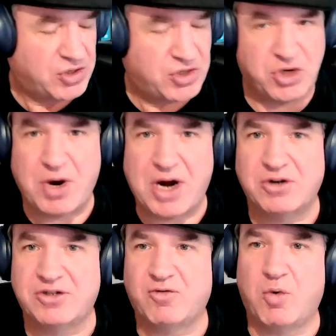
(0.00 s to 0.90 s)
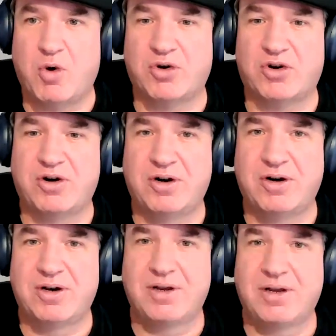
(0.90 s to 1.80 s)
2 hours of water
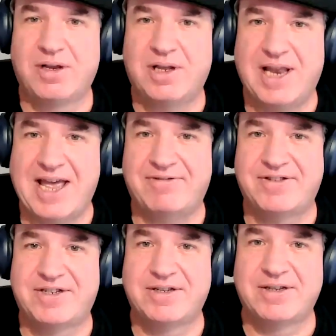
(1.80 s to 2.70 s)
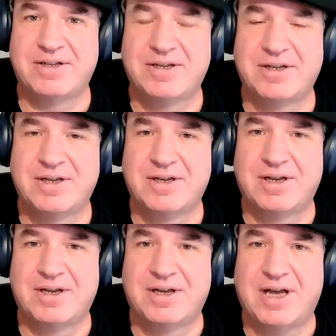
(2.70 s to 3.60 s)
left,
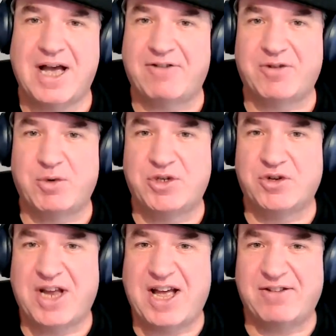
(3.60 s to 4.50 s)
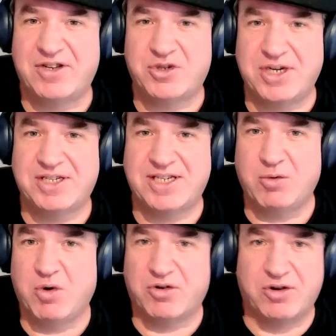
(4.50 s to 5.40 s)
after which you're going to have to drink
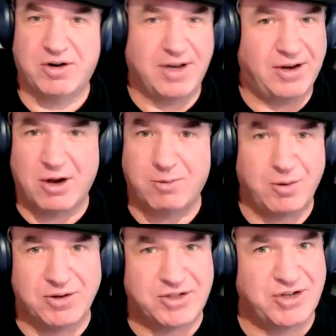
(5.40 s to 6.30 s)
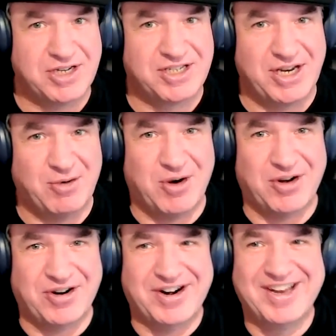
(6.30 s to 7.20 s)
seawater, and nobody wants to drink
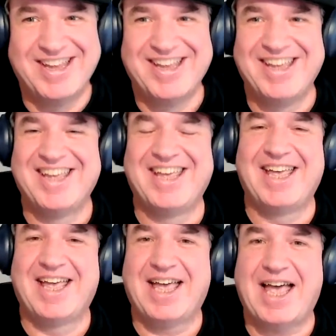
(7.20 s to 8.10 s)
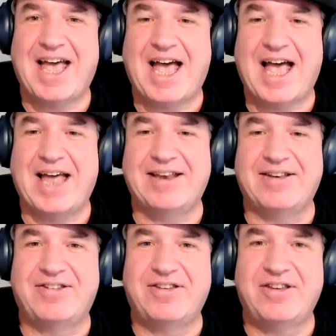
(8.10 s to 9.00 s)
seawater.
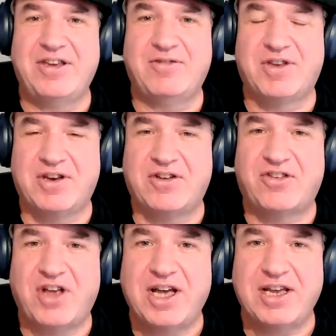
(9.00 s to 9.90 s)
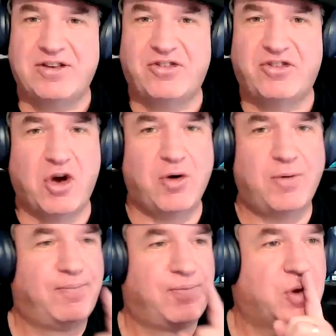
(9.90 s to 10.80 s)
And you have to decide,
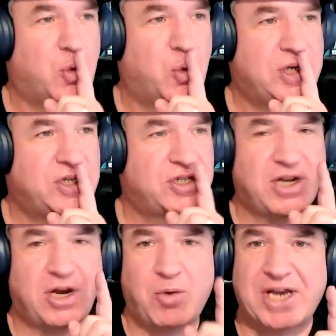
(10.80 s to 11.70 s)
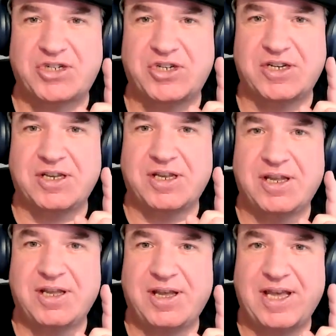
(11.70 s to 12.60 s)
so which direction
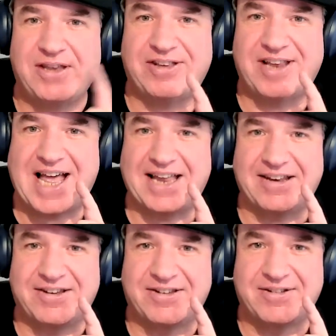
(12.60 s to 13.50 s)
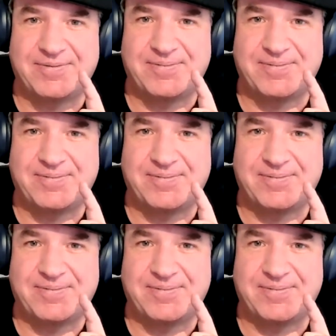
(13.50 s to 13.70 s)
is land?